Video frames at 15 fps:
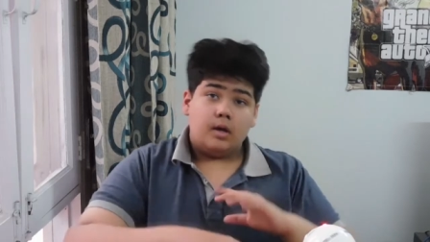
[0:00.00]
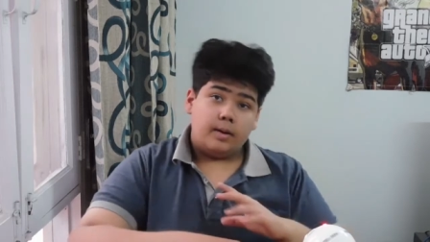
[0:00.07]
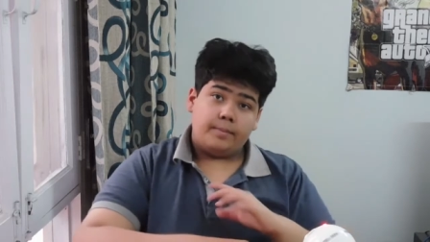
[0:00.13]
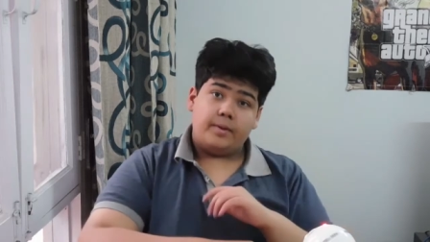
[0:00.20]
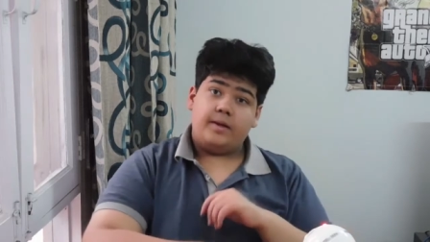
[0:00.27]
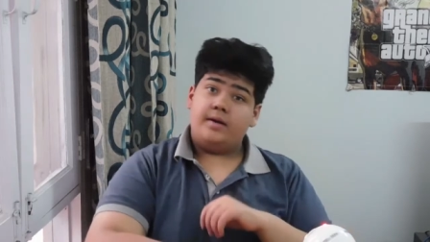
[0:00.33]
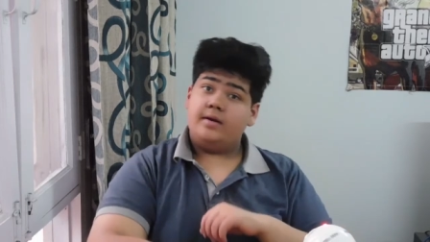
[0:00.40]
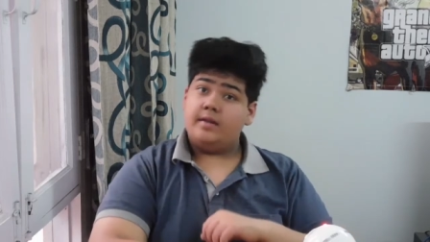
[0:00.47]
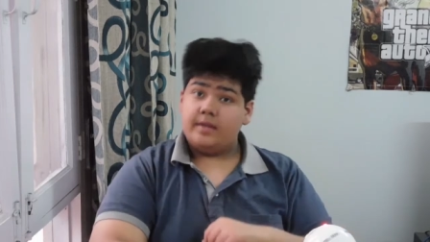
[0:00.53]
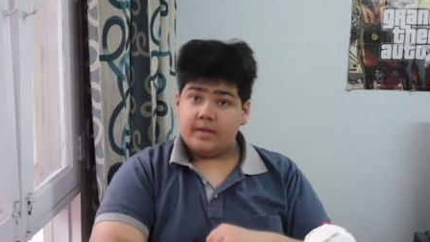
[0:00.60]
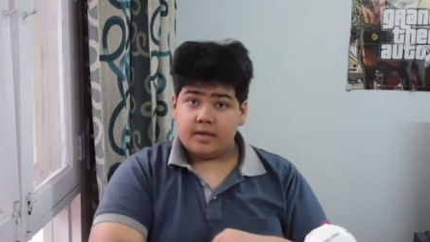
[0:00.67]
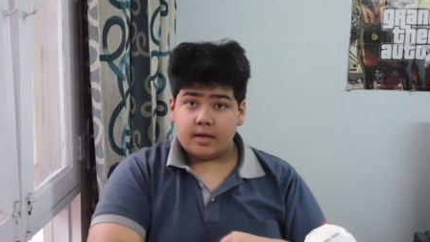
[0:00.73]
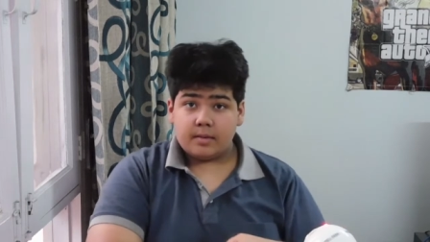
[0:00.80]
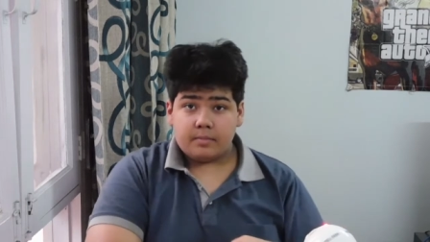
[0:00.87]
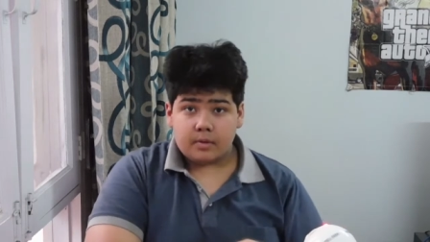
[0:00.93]

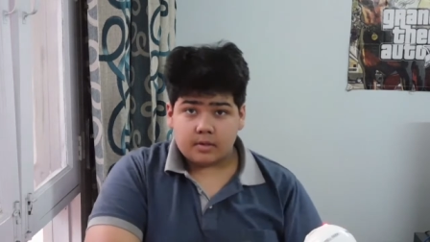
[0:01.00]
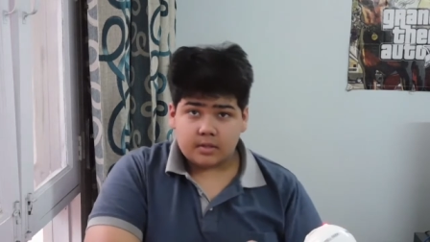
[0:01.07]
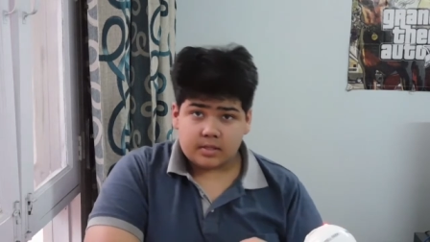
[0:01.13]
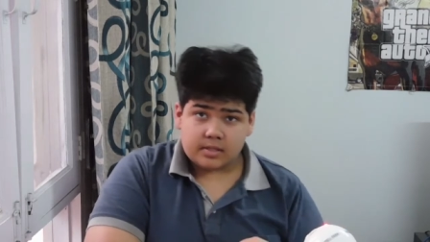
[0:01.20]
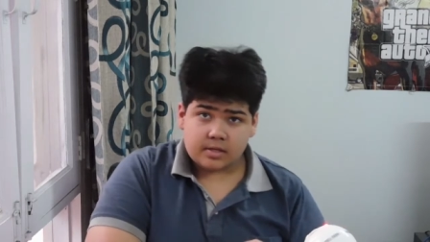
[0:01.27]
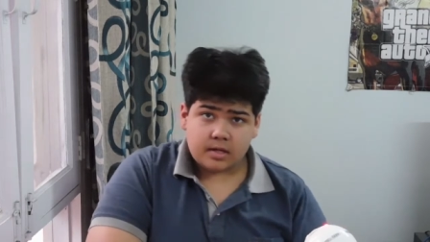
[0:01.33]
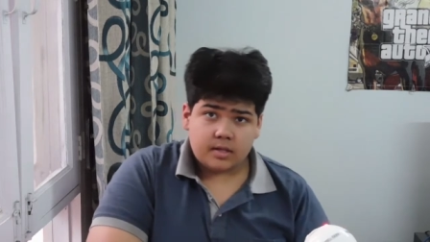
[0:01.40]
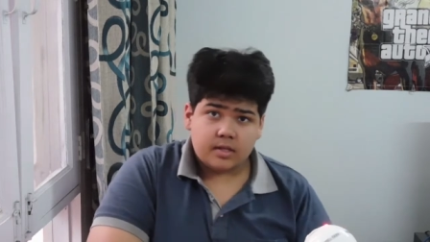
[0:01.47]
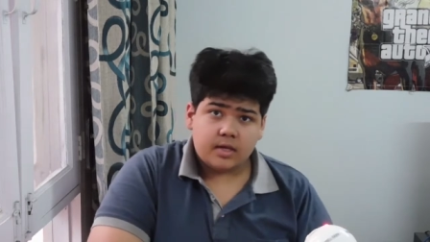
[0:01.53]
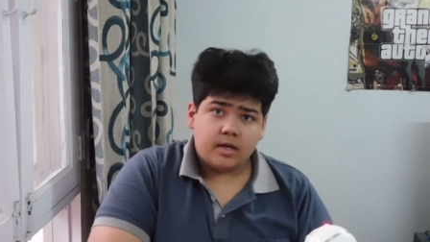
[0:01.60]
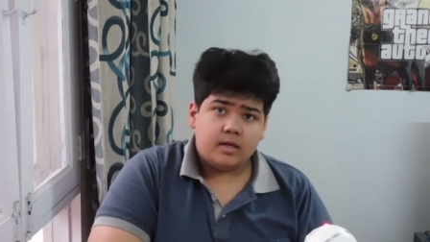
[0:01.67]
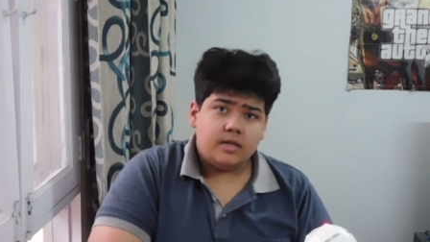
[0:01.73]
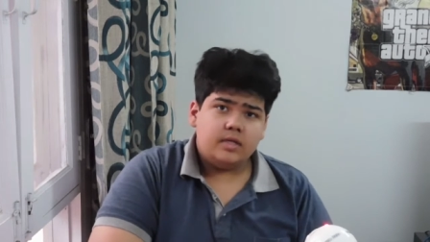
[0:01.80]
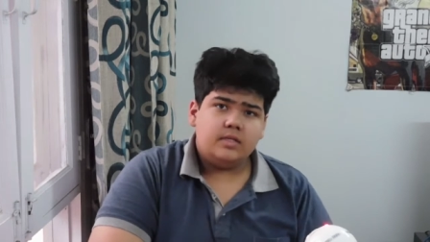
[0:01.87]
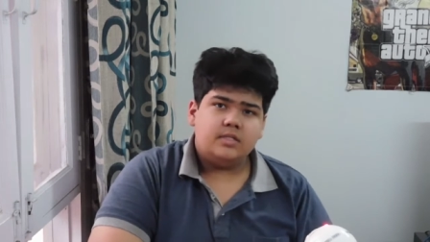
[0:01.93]
Apparently, I bought the
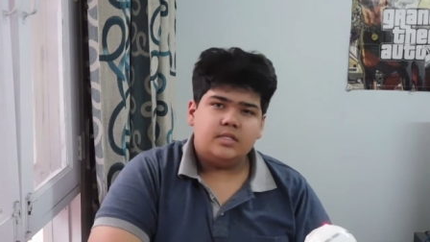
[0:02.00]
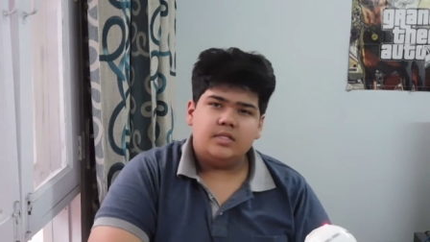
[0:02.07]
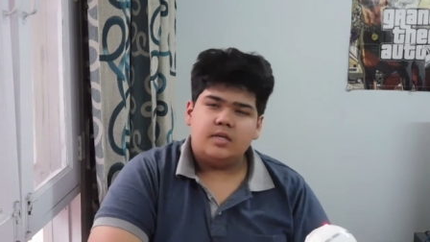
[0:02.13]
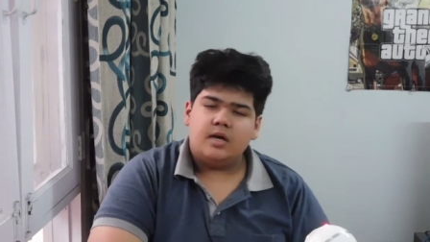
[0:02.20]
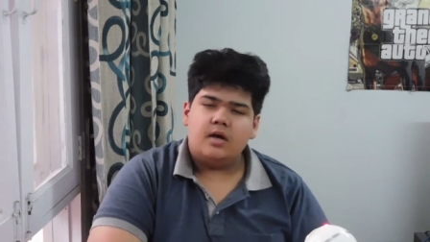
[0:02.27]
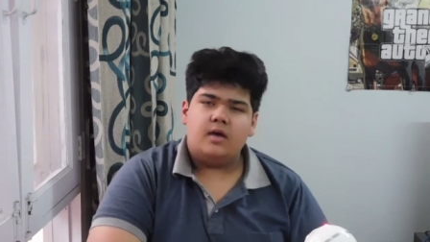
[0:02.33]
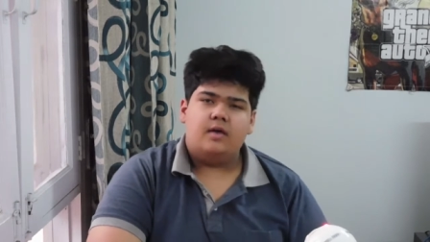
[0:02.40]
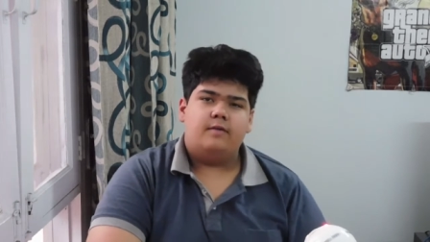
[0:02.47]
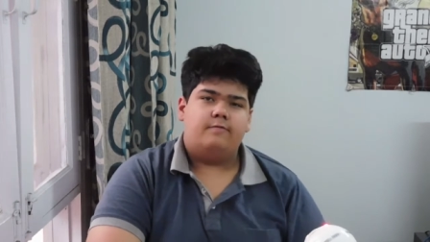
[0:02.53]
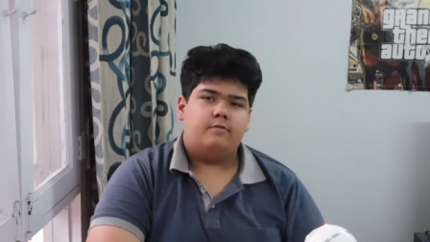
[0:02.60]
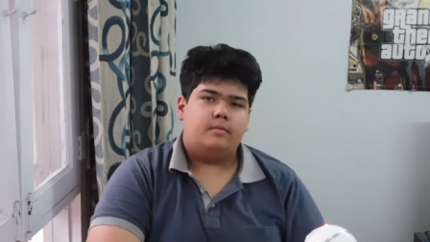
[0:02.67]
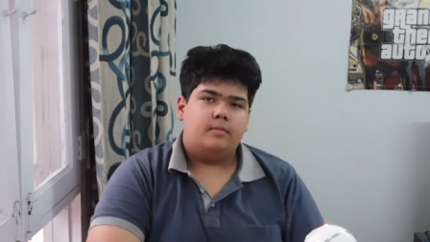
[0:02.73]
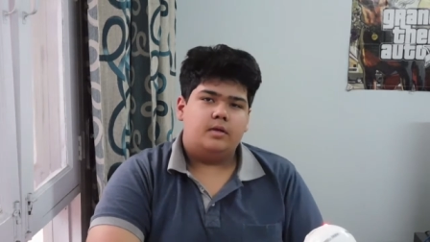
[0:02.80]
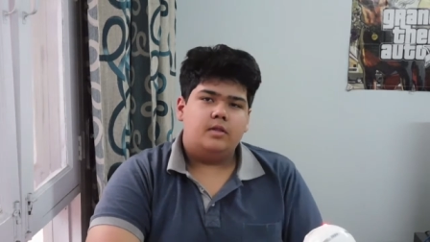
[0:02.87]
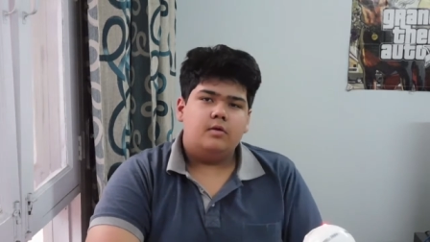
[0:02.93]
Skullcandy GI
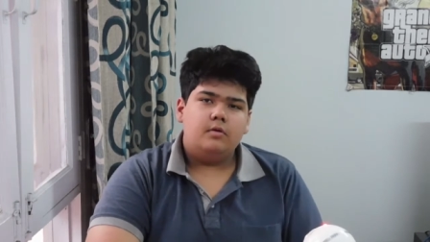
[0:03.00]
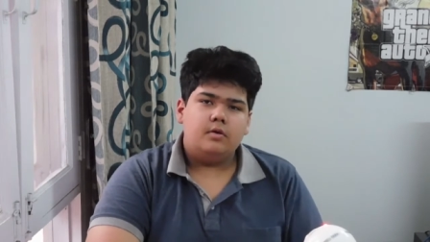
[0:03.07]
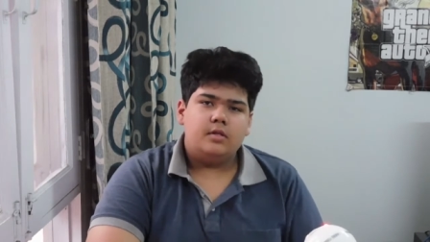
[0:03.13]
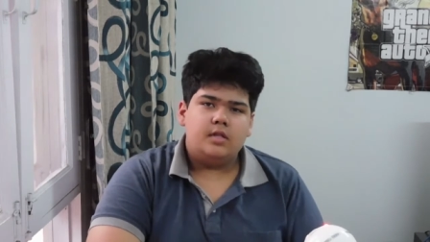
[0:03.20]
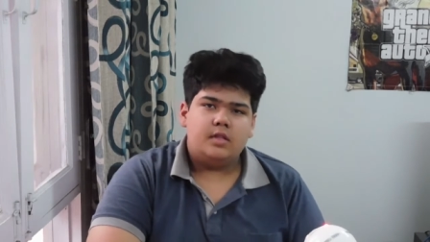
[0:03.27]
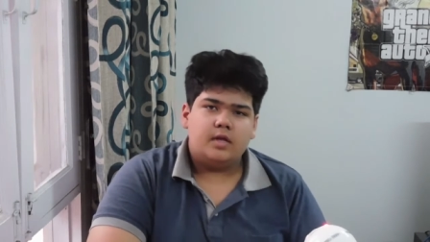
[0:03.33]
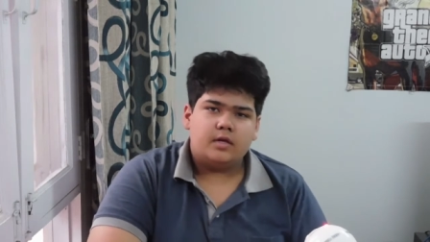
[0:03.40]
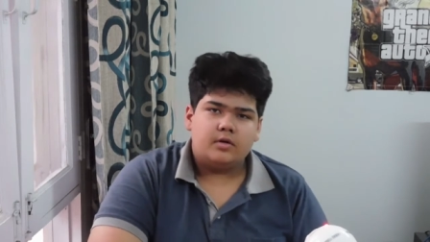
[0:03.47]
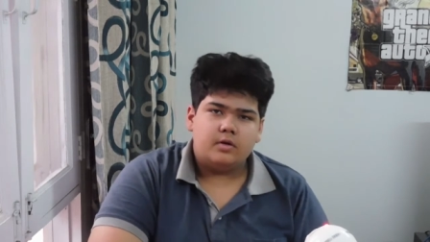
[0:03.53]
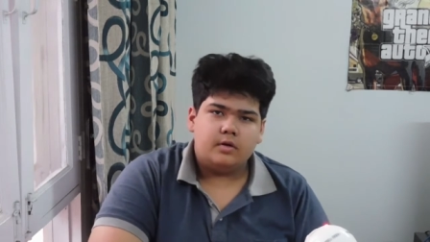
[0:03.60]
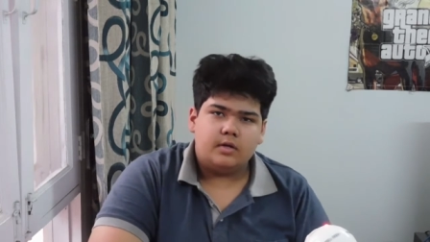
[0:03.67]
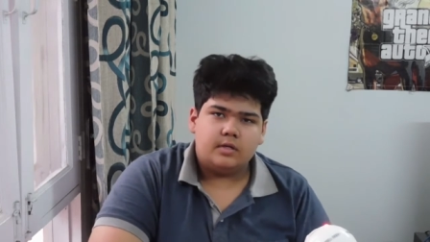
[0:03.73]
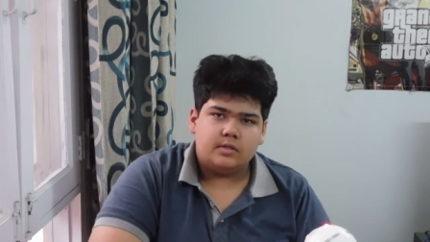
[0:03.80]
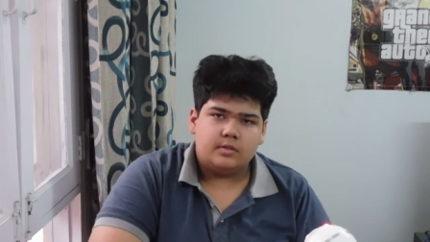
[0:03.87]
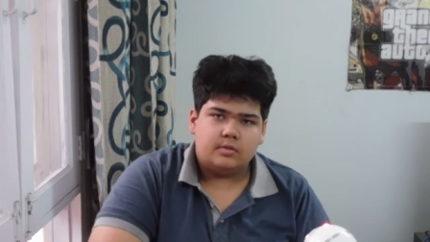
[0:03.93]
from my local
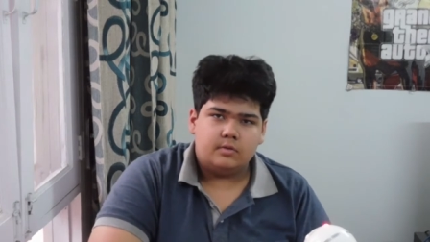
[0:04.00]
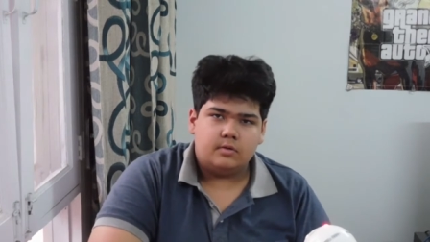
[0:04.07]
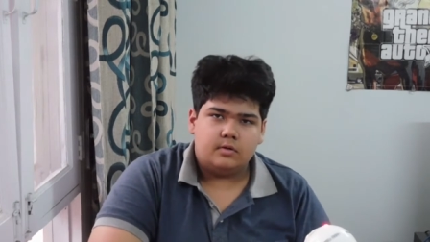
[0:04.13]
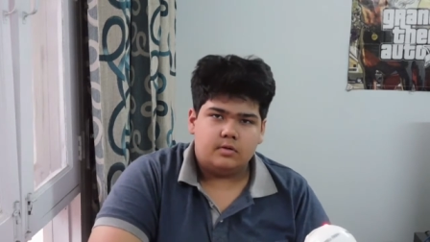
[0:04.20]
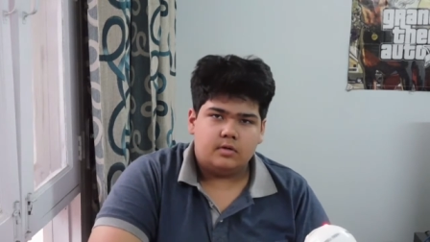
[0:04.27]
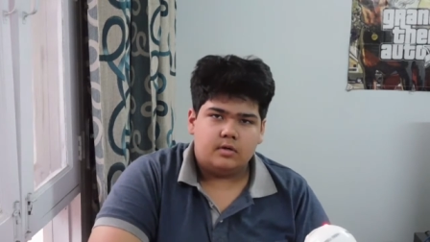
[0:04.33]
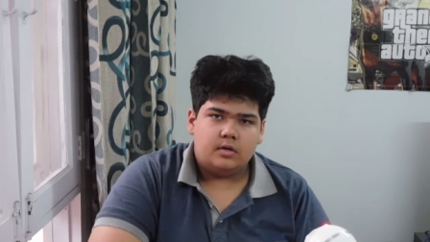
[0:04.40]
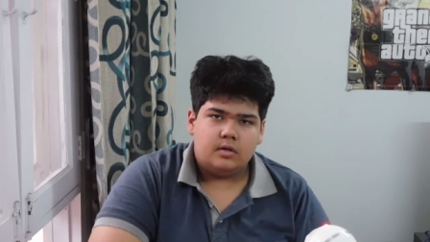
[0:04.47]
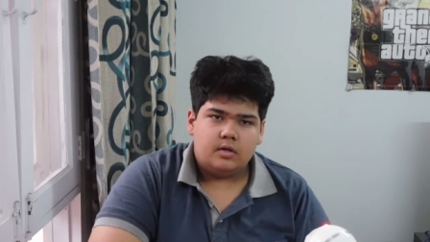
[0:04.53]
electronics store,